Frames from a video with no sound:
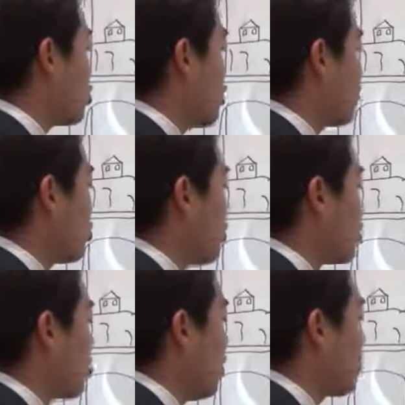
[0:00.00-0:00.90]
scripture
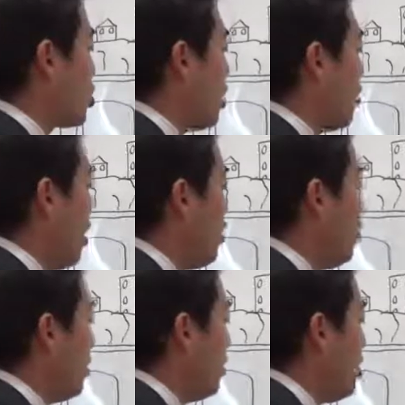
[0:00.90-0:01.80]
with scripture on that
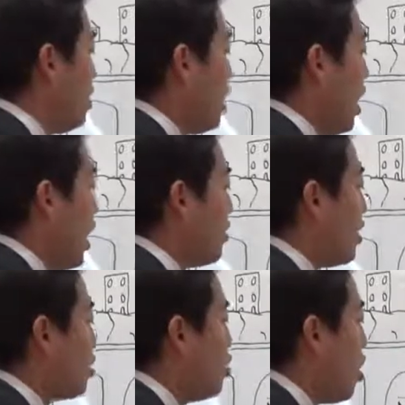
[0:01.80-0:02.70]
one, and
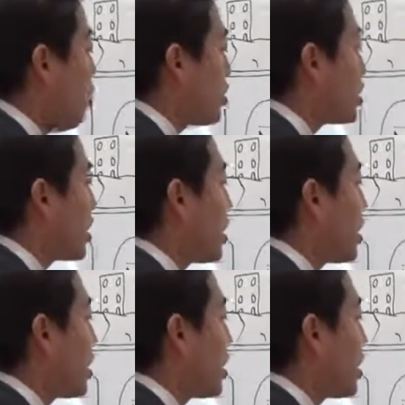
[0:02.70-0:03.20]
then you notice the